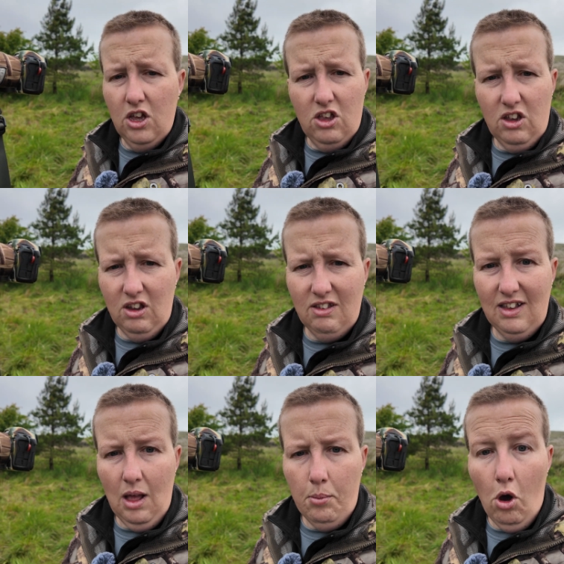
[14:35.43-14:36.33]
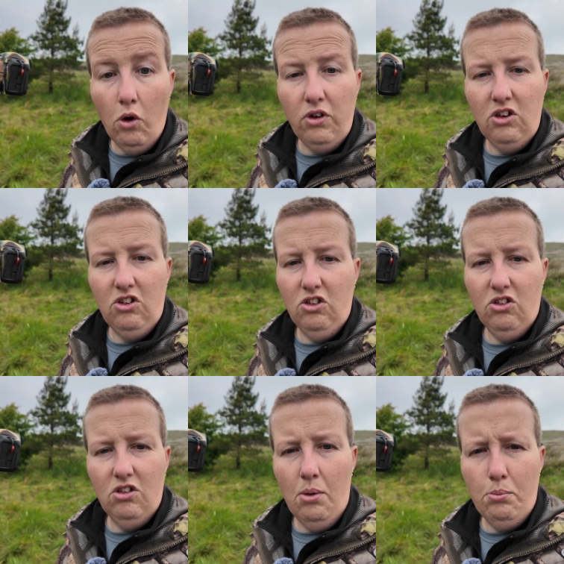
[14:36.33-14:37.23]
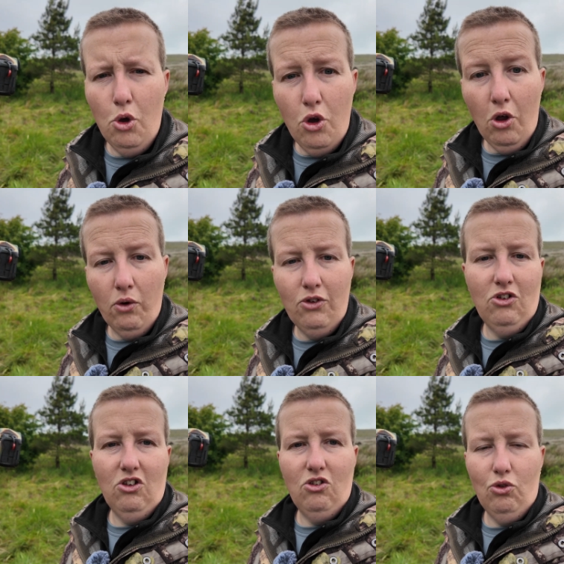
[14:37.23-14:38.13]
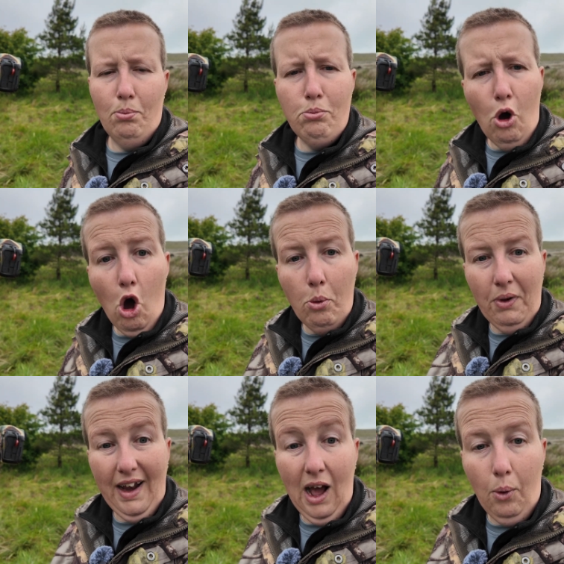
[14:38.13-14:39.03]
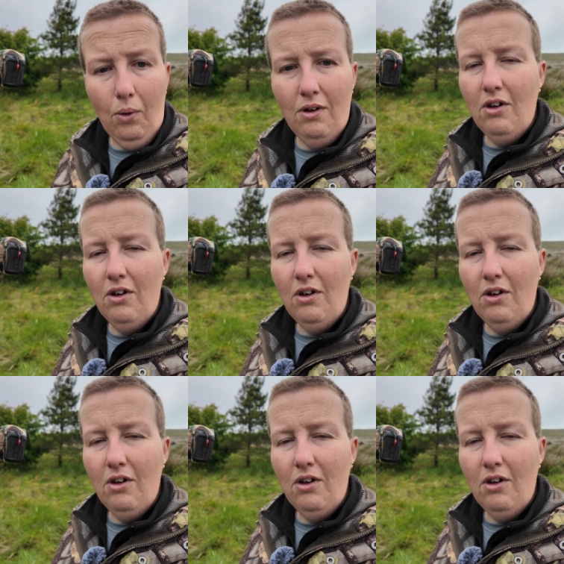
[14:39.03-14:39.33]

you can see them oranges and burnt oranges just popping out